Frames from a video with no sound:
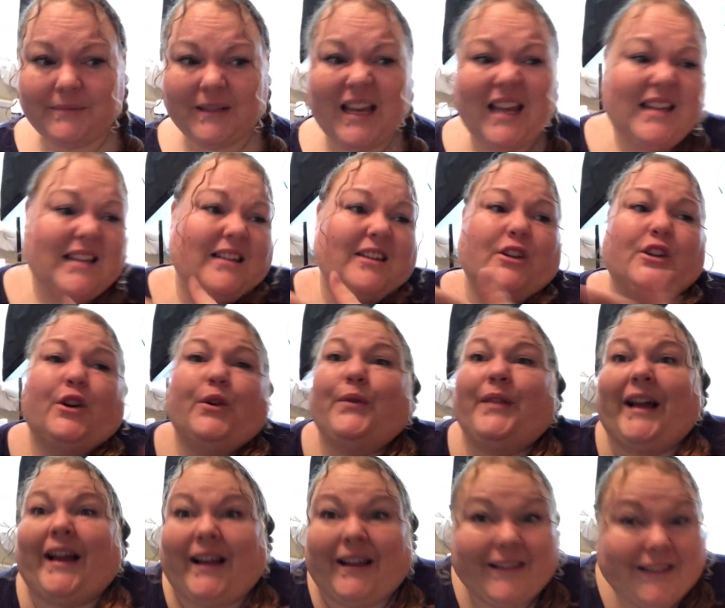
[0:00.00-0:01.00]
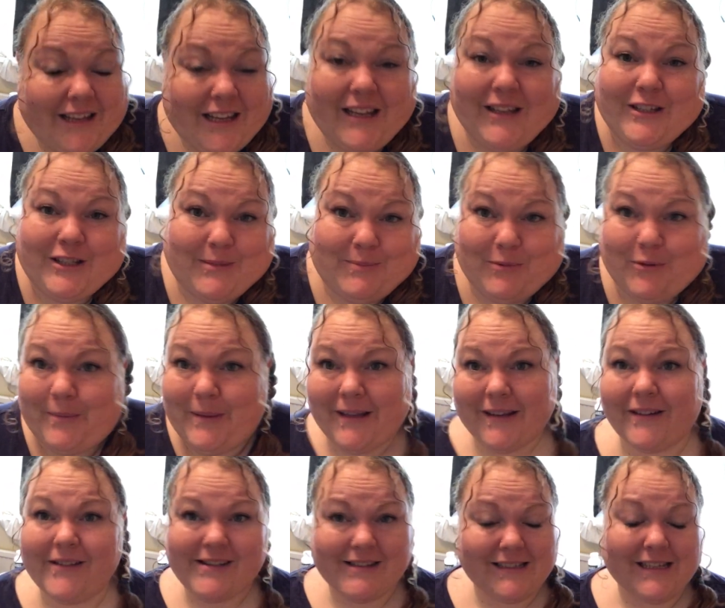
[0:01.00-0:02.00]
He didn't know that. He just bought me
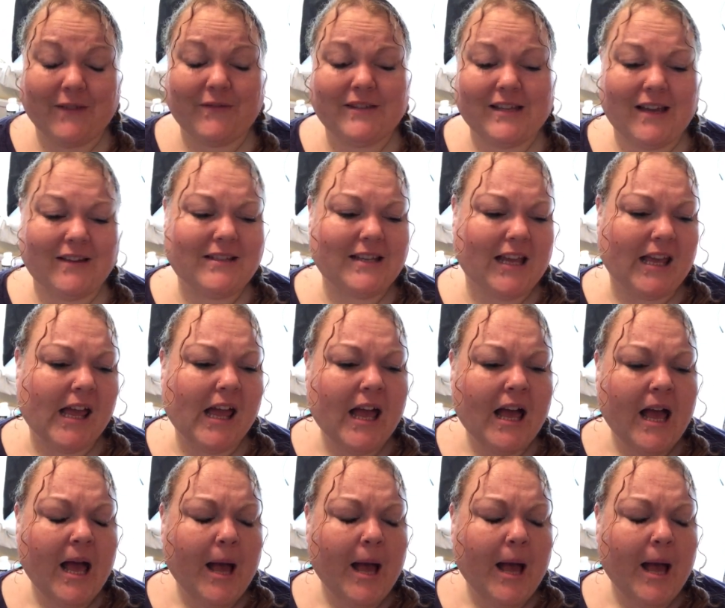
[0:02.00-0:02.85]
a nice gift set of tea.